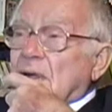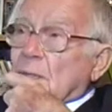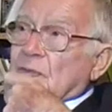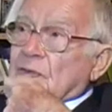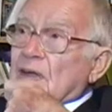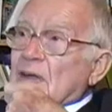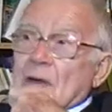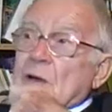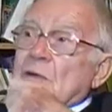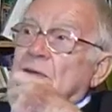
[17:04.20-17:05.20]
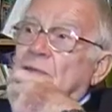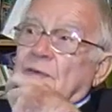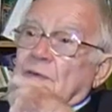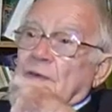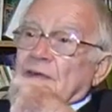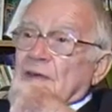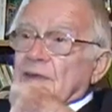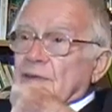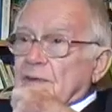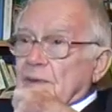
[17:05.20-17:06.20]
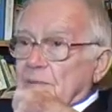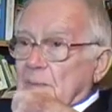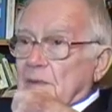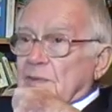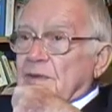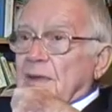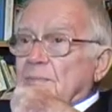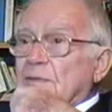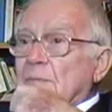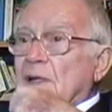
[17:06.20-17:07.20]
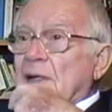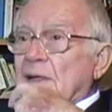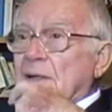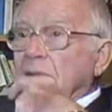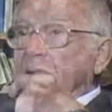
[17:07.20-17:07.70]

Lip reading: I was there only for 3 days, and I was posted up to Malaya